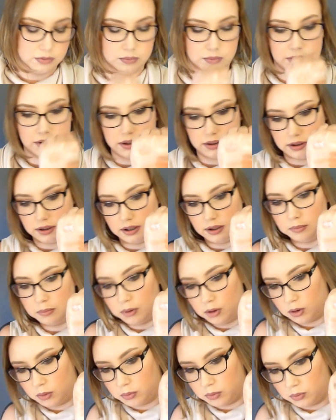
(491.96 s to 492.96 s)
with a
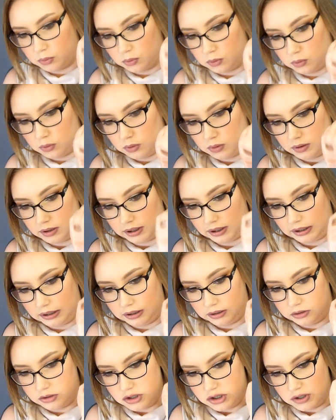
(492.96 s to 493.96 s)
purple like
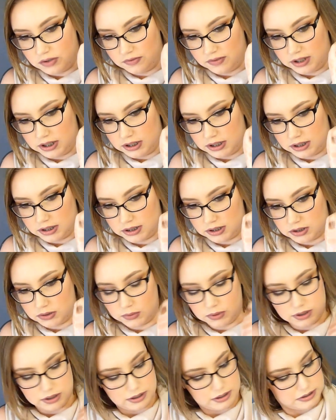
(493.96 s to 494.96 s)
shiftiness to
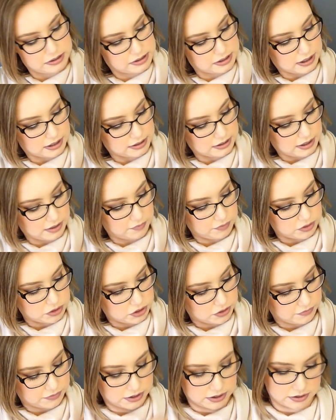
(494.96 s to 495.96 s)
it. It does have a
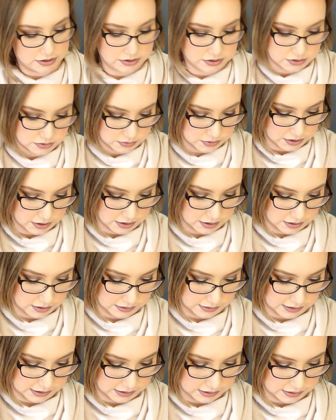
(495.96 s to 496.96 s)
shiftiness to it,
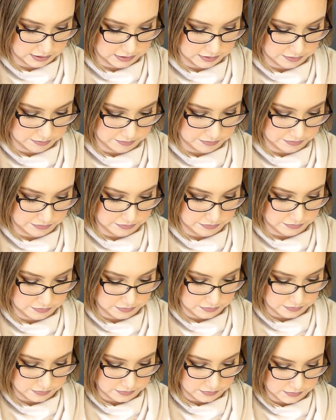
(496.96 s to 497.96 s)
like
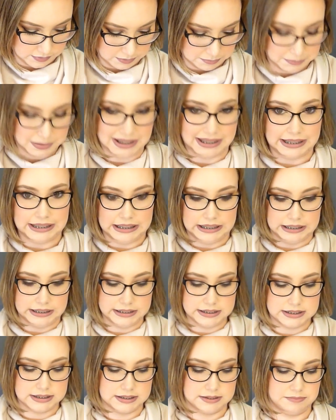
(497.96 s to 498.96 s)

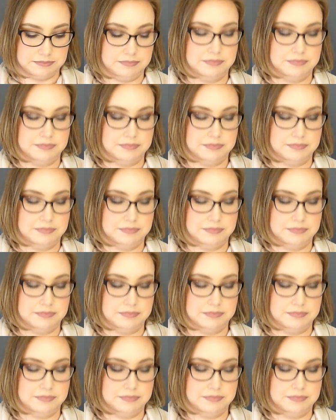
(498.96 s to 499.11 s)
pinkiness.